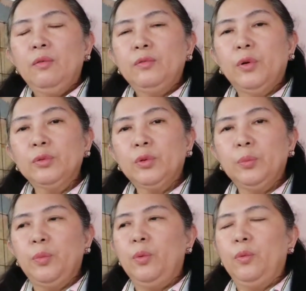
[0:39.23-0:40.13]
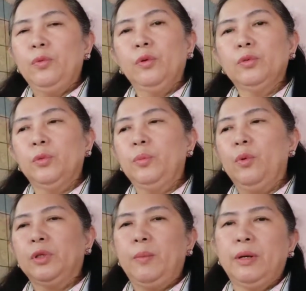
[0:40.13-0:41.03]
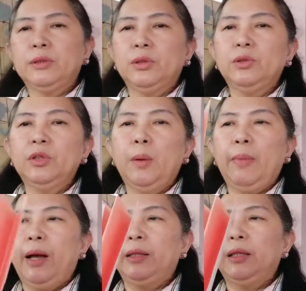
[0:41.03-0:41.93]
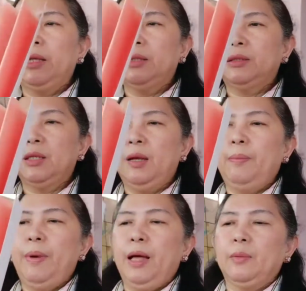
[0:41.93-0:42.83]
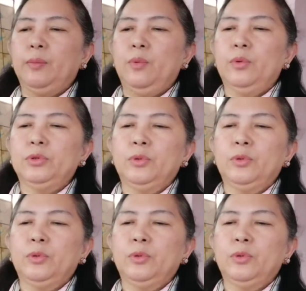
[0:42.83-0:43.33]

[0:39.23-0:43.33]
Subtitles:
photo book, diba? So, ito naman is a plug book.